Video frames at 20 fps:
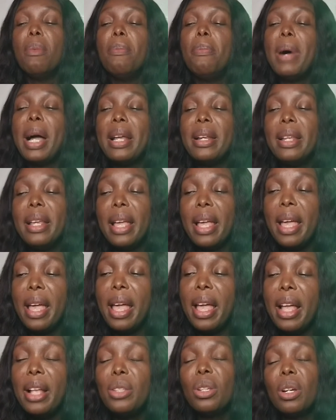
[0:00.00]
By the
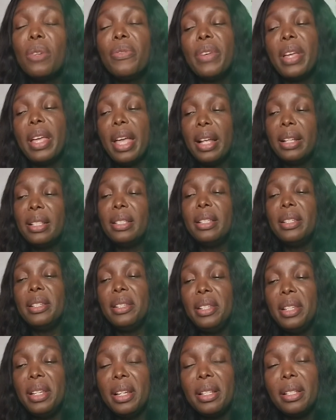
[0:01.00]
age of
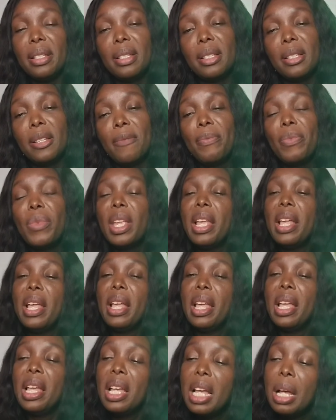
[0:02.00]
18 years,
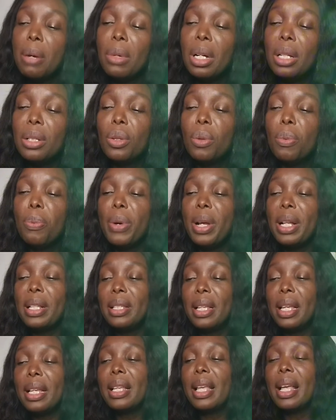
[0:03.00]

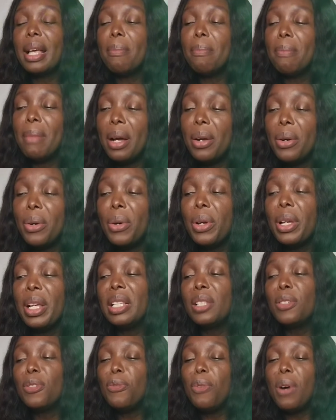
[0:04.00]
hematopoietic marrow
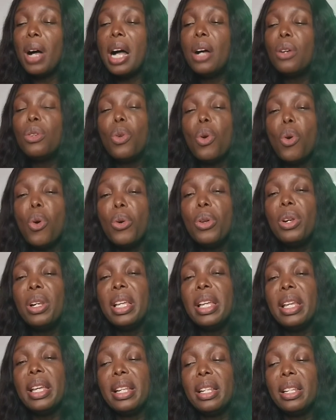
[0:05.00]
is found
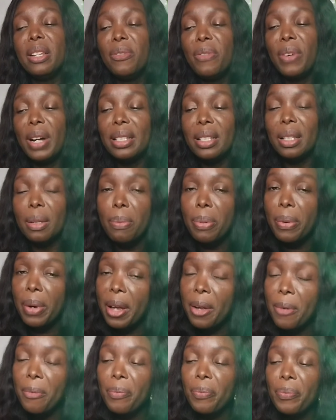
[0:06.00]
only in the
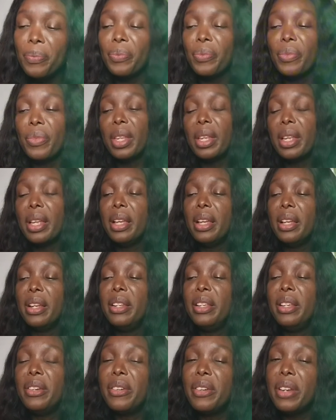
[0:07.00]
vertebrae,
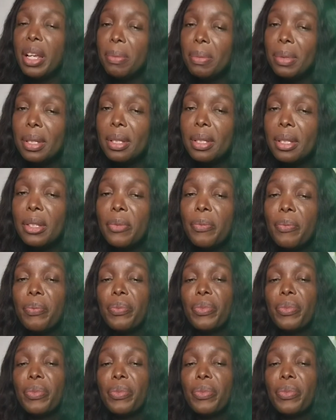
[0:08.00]
the ribs,